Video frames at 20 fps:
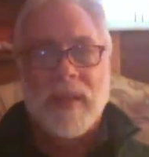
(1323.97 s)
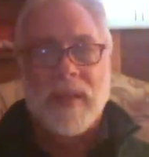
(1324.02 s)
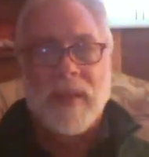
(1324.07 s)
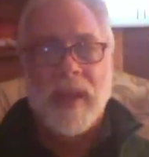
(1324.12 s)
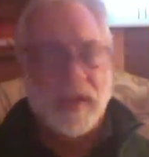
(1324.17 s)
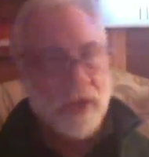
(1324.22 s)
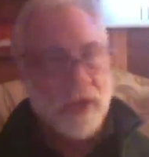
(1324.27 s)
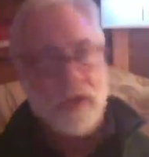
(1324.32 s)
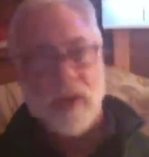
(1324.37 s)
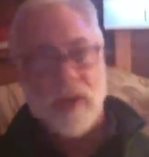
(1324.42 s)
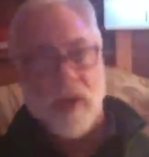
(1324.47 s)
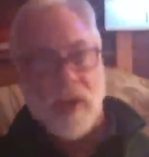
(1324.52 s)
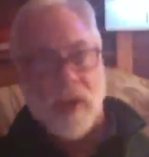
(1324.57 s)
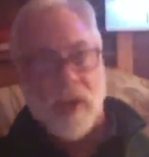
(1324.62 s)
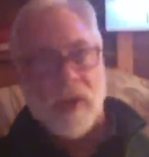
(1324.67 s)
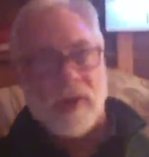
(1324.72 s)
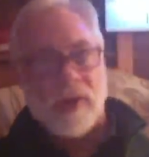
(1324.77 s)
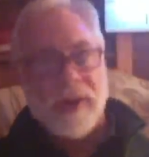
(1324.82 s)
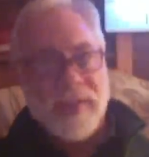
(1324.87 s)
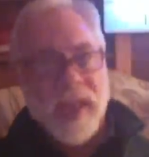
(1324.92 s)
and you're no
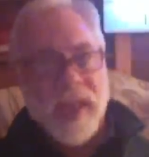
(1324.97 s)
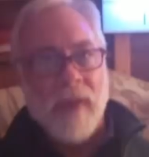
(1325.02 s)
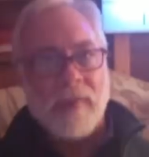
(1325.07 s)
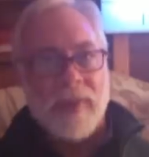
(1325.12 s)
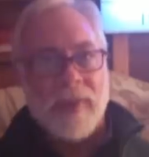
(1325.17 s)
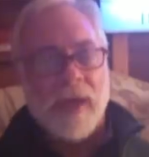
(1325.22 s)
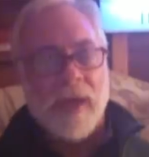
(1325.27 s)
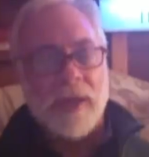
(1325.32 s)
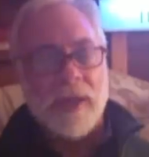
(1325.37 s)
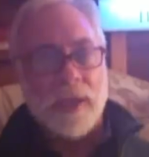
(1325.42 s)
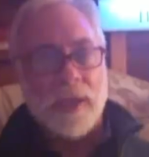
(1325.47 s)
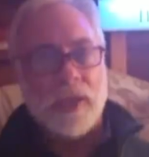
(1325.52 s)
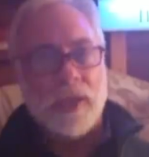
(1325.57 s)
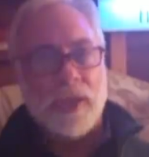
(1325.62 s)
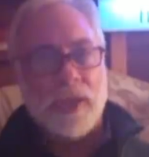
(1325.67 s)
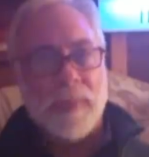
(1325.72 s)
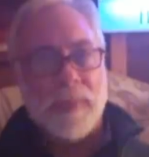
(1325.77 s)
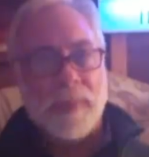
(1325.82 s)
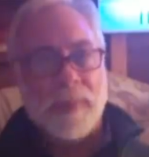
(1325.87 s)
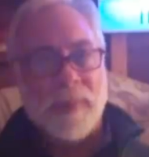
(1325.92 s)
longer in that
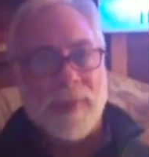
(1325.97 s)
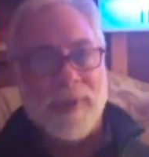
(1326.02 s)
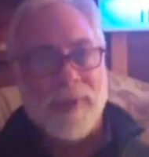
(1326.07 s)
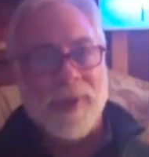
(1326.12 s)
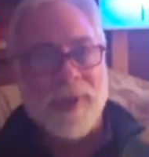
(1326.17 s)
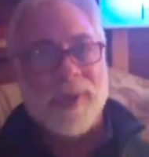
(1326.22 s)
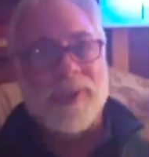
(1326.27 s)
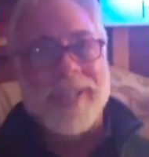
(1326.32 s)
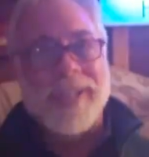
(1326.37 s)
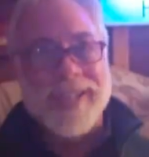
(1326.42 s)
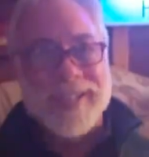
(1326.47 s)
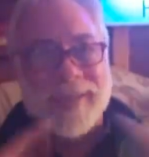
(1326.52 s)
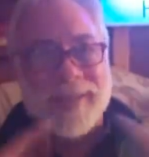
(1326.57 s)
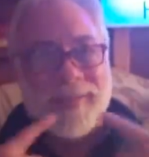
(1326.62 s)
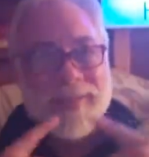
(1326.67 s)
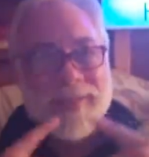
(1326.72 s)
relationship, your sense of